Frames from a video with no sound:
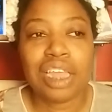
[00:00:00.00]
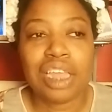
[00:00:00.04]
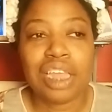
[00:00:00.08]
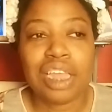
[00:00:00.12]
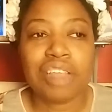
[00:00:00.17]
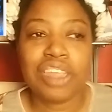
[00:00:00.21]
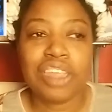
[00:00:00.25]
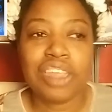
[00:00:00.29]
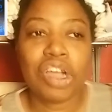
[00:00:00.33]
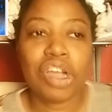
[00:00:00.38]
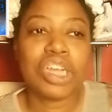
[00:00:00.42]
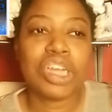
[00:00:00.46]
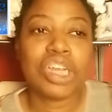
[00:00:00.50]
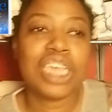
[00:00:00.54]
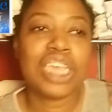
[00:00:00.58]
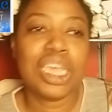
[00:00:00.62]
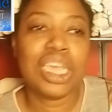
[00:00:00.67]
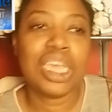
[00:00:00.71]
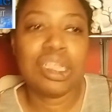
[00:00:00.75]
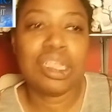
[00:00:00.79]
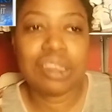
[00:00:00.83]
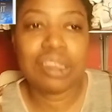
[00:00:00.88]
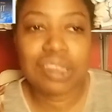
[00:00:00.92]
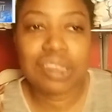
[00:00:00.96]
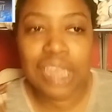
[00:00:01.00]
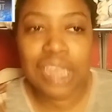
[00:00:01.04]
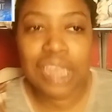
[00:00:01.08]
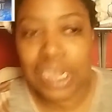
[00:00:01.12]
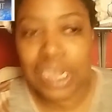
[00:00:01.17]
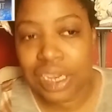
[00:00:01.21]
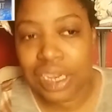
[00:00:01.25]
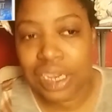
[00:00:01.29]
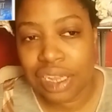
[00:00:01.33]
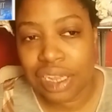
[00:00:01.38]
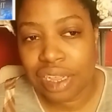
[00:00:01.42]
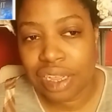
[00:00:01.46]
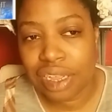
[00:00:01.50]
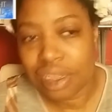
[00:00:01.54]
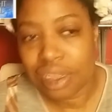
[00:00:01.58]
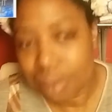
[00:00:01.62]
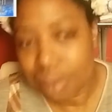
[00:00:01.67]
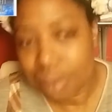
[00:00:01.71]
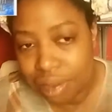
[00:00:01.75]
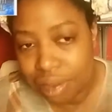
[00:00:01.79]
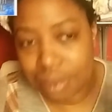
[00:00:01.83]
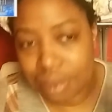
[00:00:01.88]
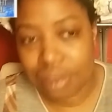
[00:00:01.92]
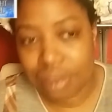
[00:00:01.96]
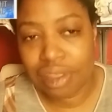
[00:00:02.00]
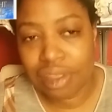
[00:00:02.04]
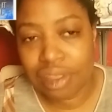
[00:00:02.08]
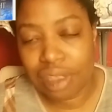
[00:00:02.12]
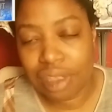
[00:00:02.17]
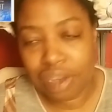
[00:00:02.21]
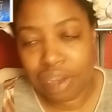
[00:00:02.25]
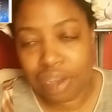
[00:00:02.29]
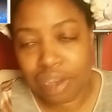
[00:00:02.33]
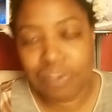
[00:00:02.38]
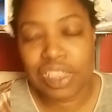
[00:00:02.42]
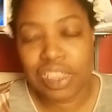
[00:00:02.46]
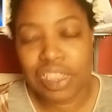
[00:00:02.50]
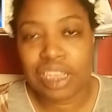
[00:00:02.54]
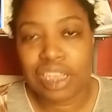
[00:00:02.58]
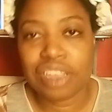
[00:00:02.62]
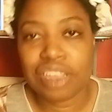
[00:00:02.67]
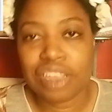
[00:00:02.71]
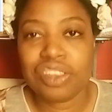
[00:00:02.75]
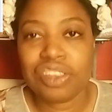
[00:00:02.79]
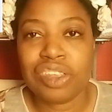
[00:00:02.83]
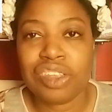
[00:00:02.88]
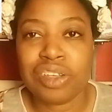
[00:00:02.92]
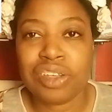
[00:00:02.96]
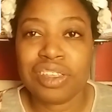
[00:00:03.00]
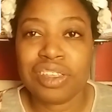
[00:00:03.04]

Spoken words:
Now, the Arcane Society is kind of like a